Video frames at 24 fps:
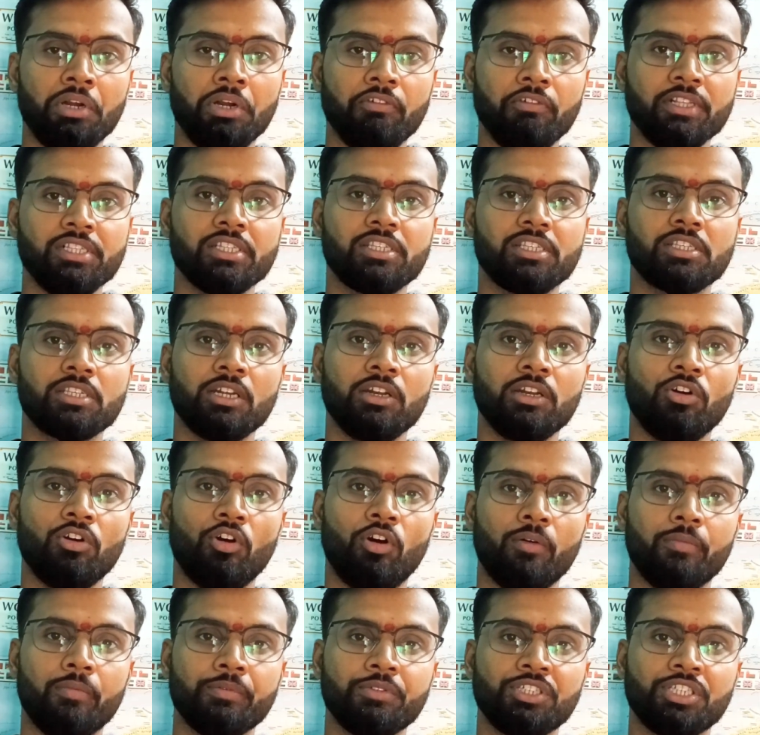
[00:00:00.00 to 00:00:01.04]

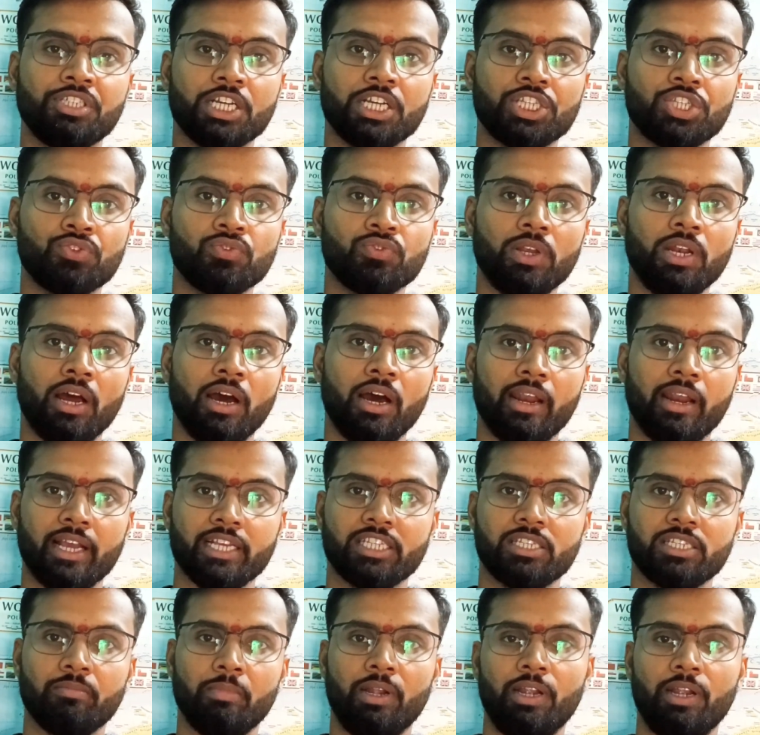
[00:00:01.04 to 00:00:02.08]
Prevention of Sexual
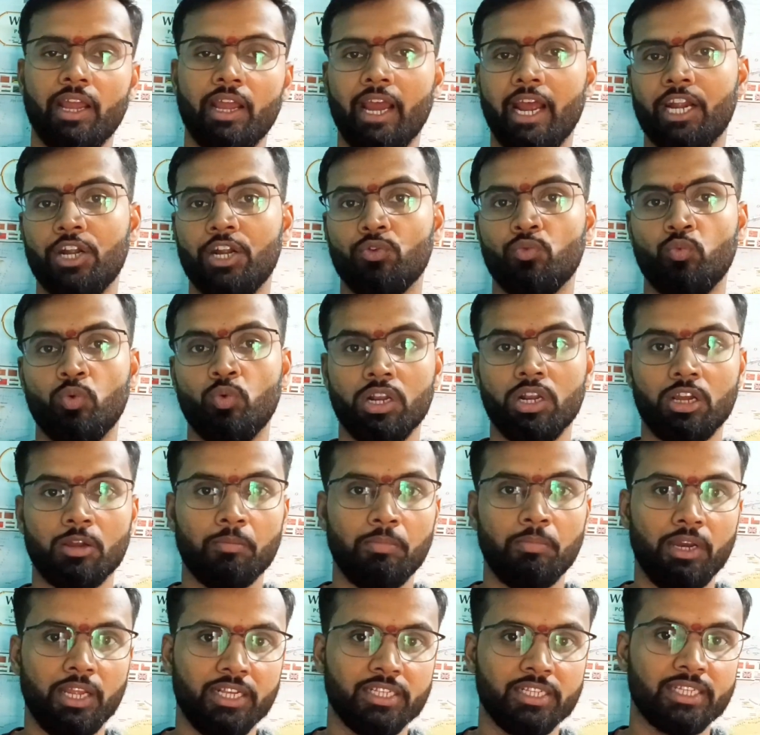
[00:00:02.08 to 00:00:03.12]
Harassment at
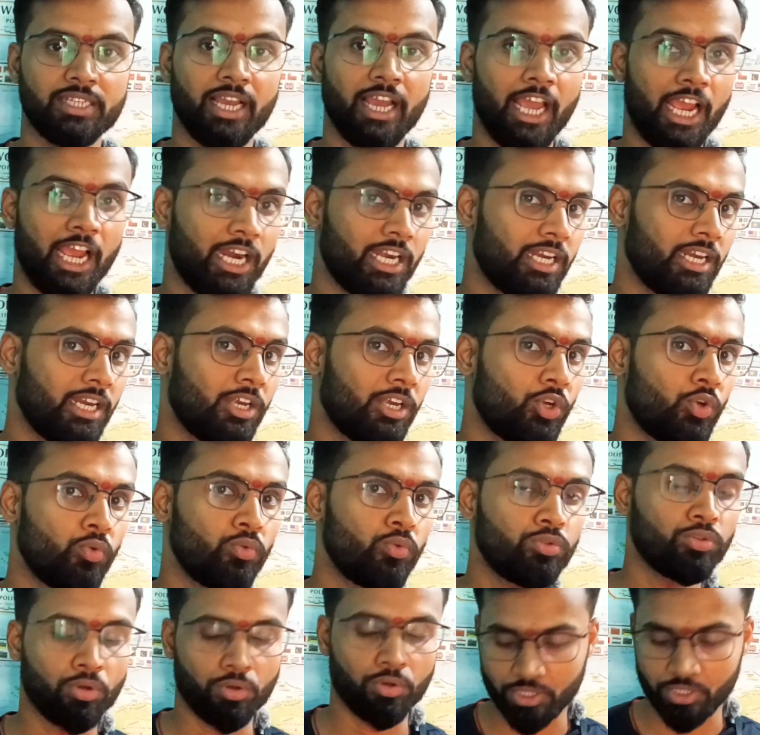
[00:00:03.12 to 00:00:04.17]
Workplace Act
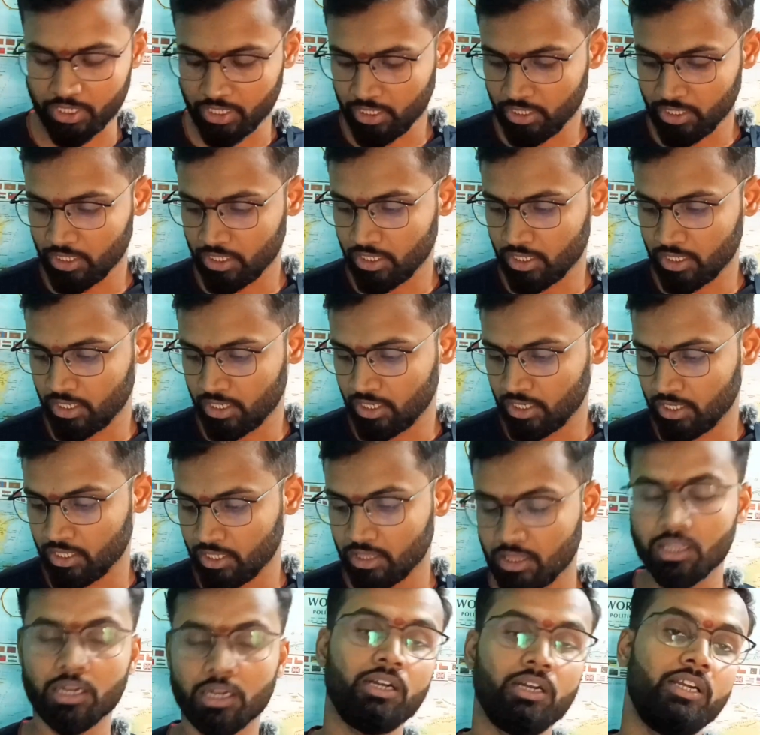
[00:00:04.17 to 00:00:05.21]

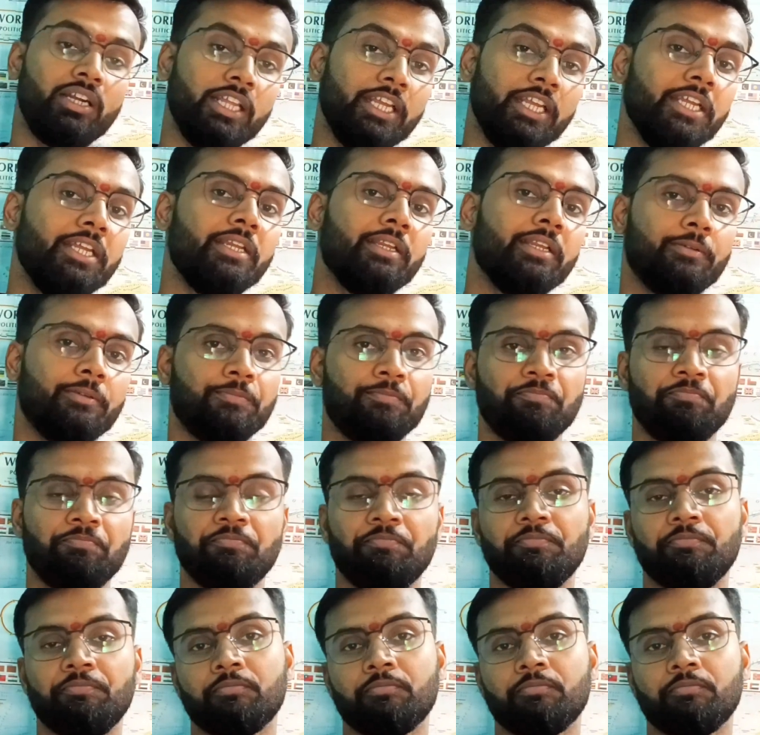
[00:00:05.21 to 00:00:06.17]
2013.